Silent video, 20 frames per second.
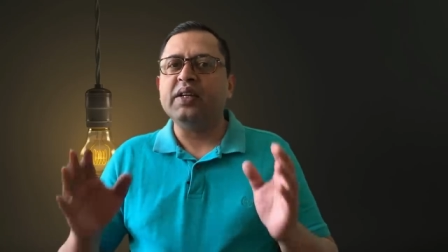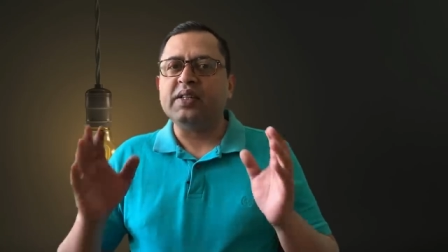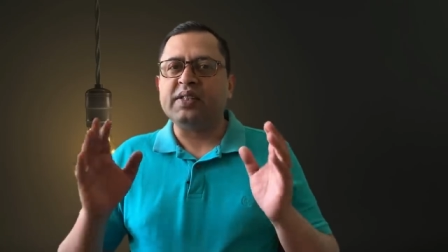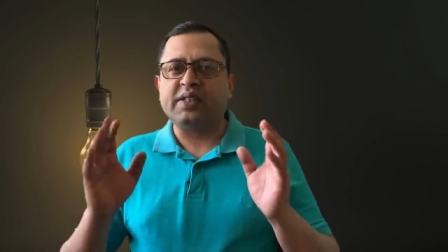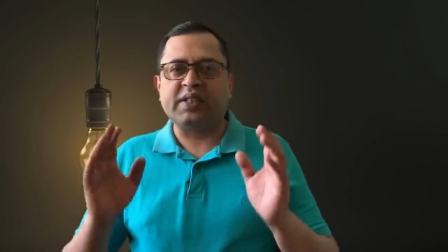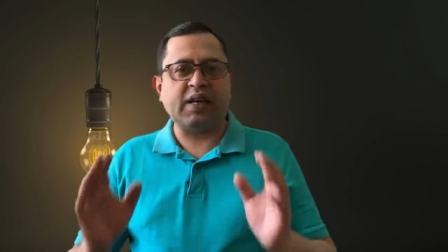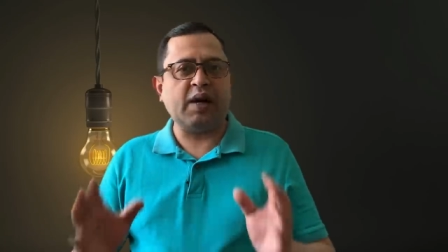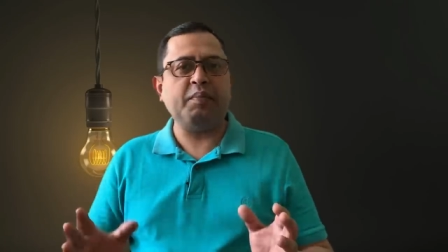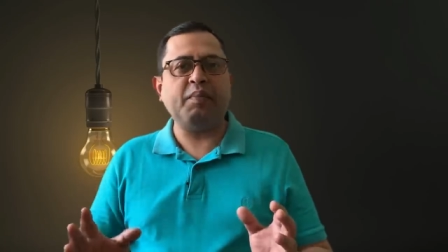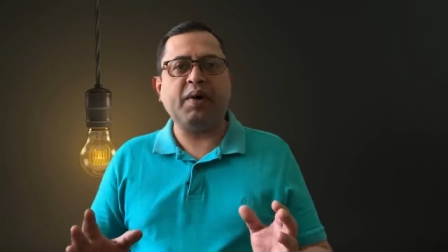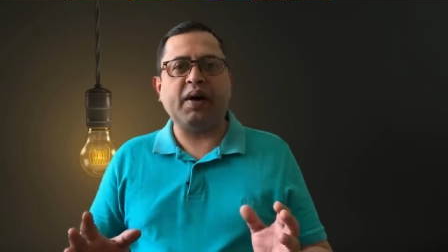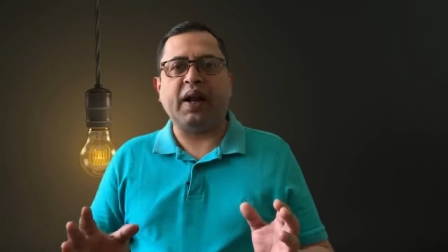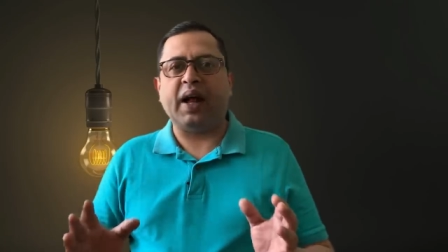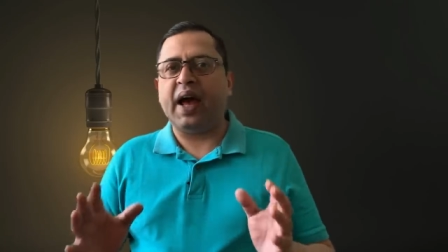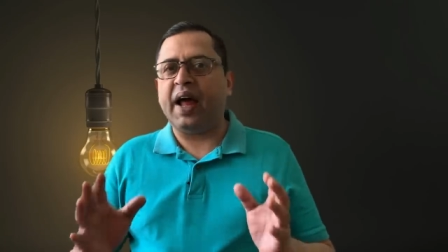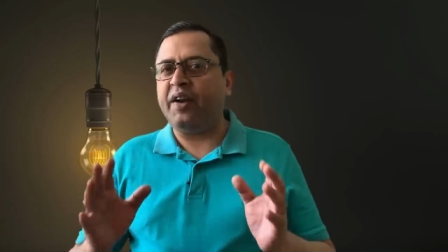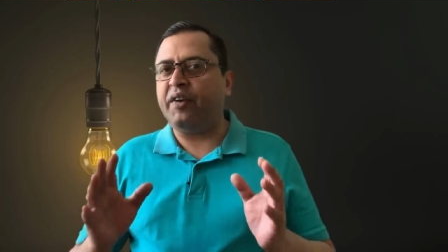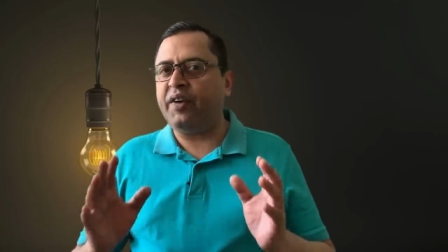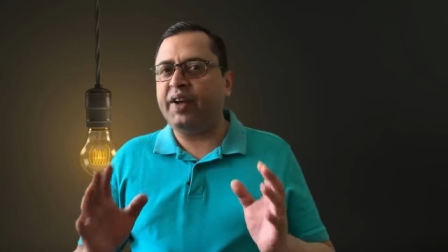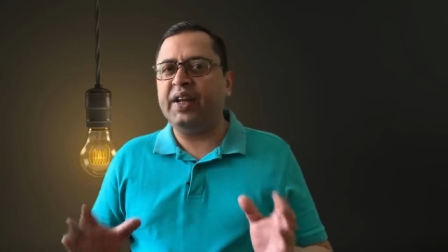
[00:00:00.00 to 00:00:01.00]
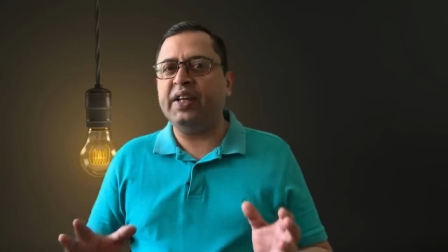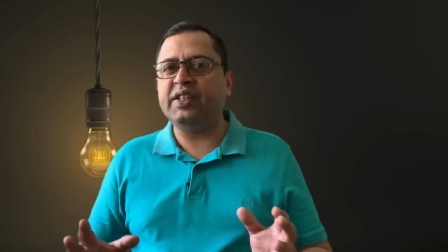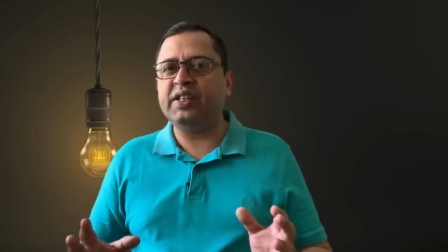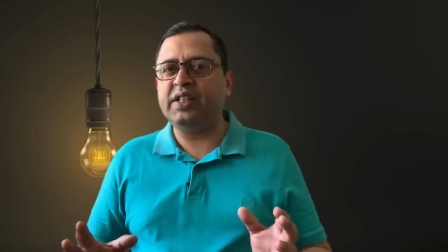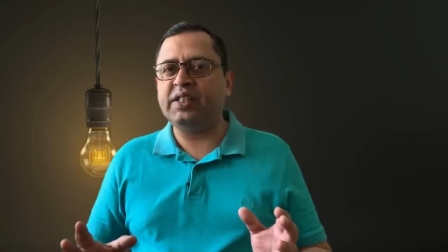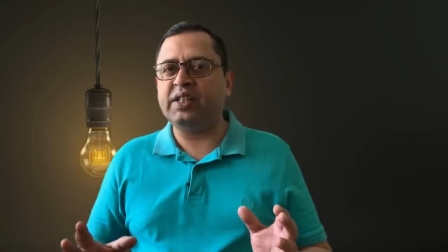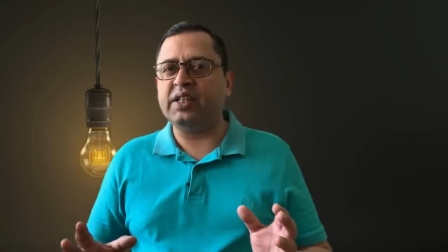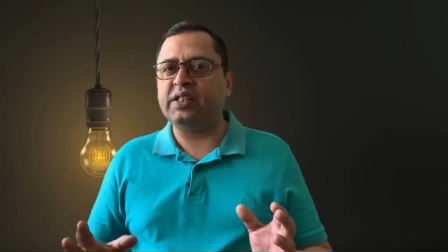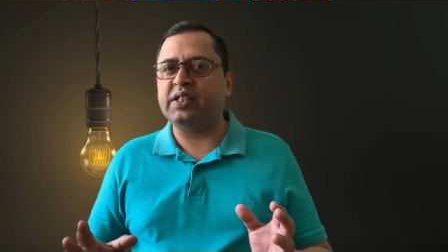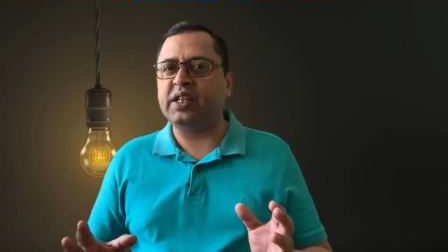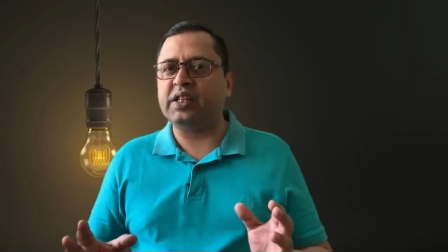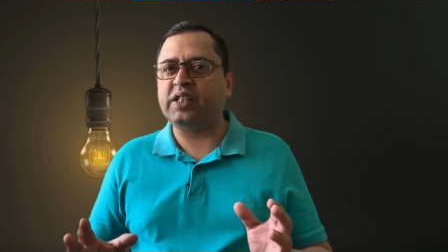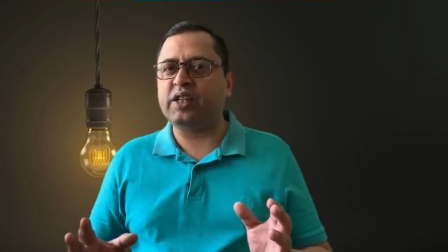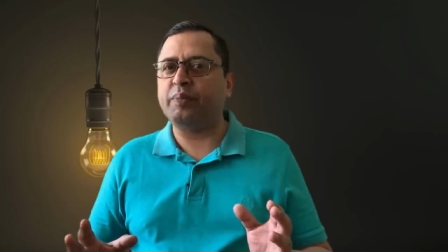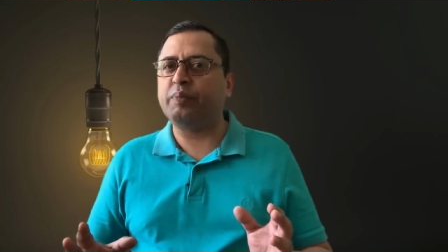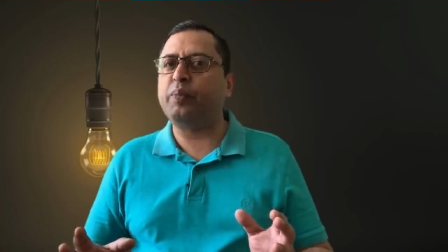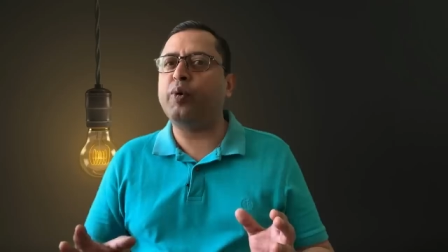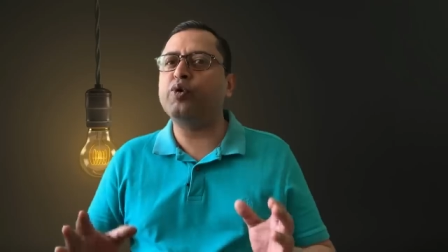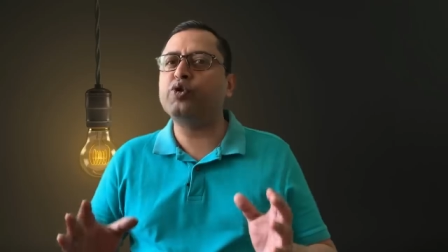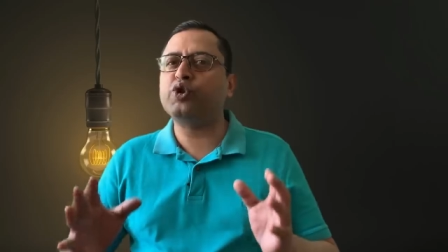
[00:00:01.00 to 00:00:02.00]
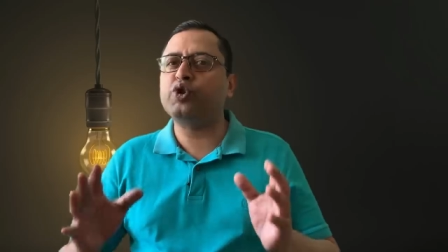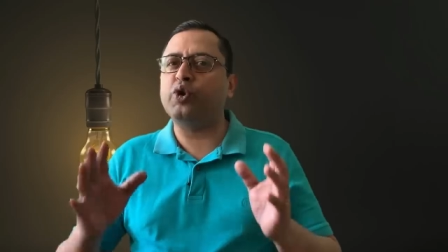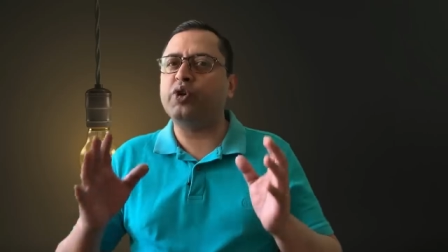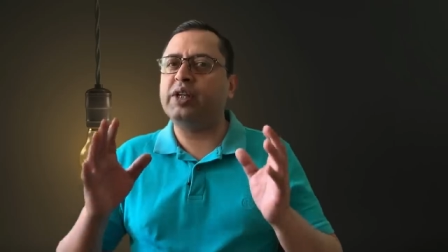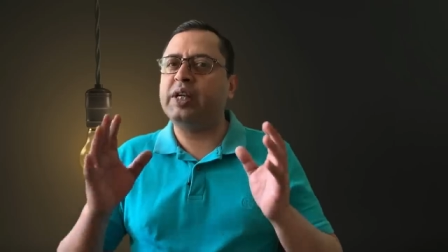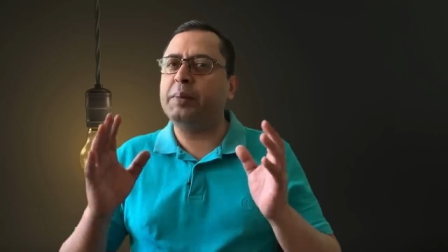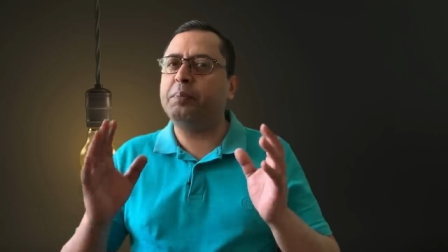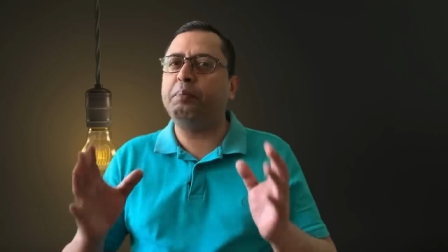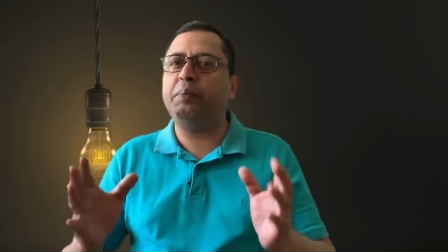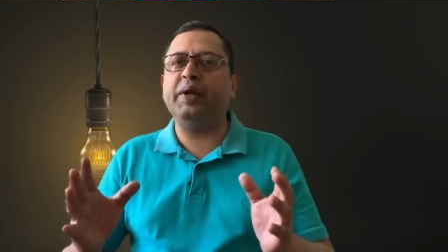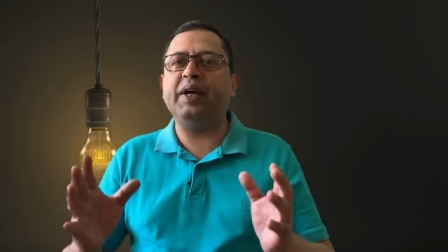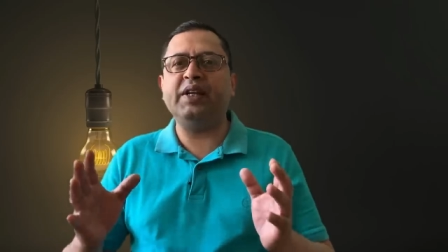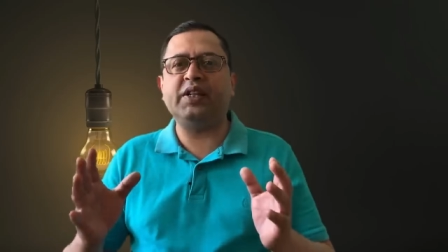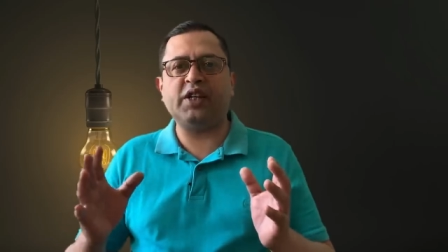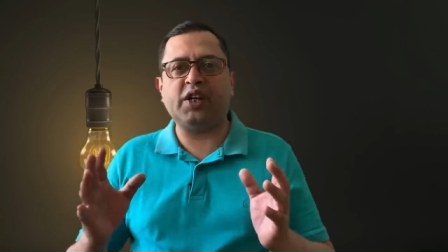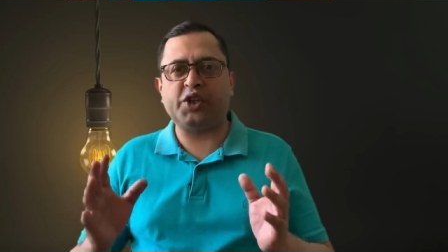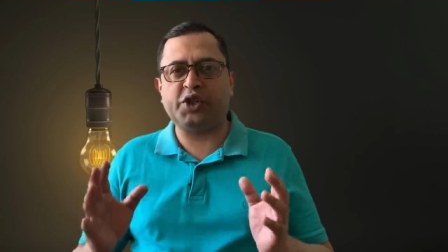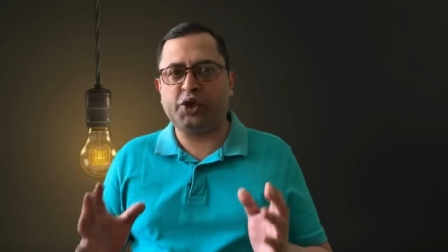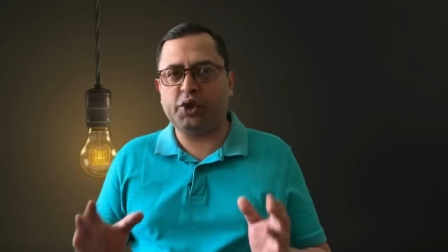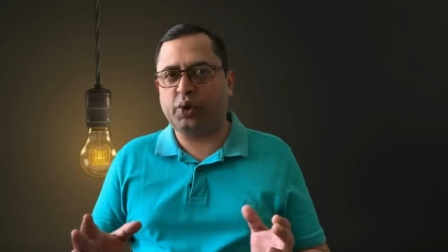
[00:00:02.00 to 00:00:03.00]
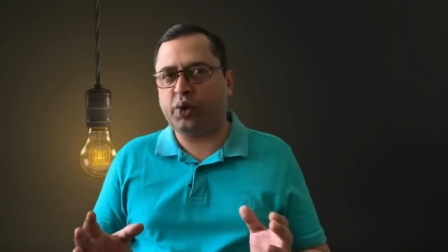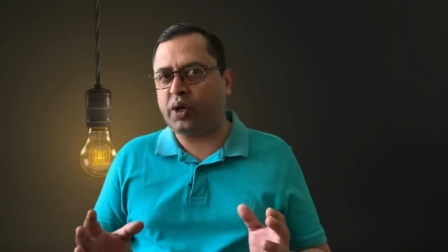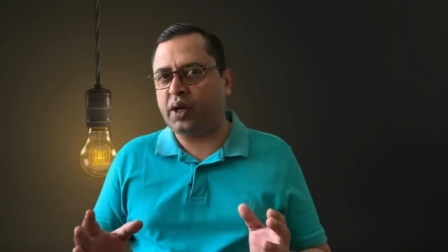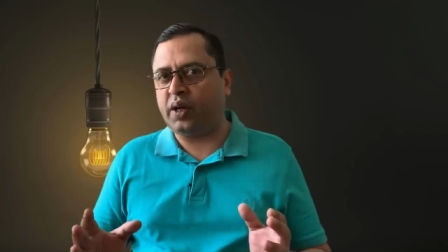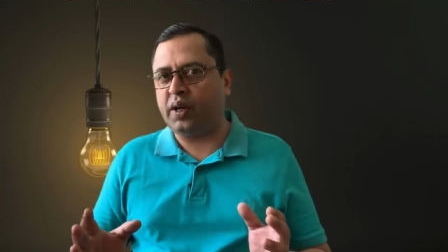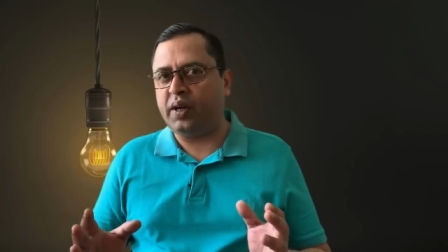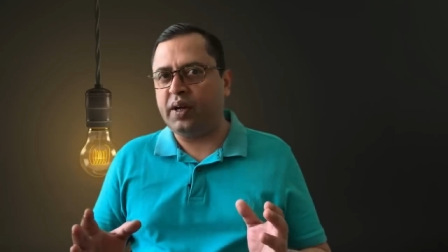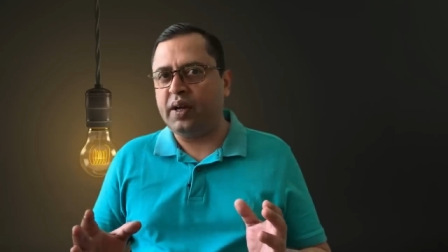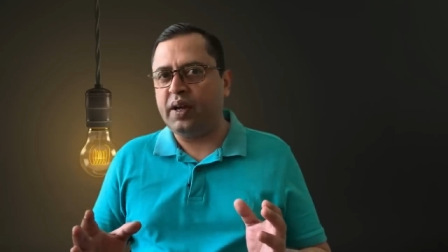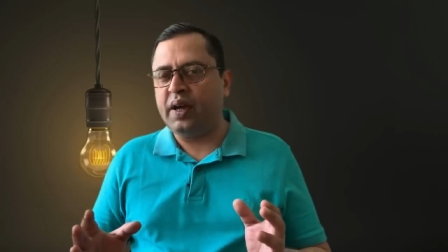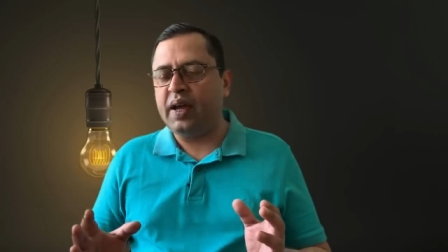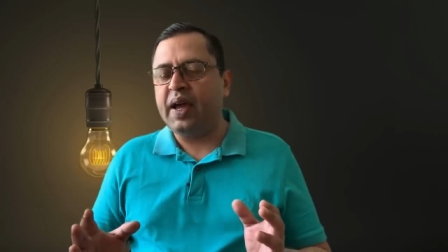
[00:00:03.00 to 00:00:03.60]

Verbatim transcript: Summer and rainy seasons are supposed to deplete our shukra.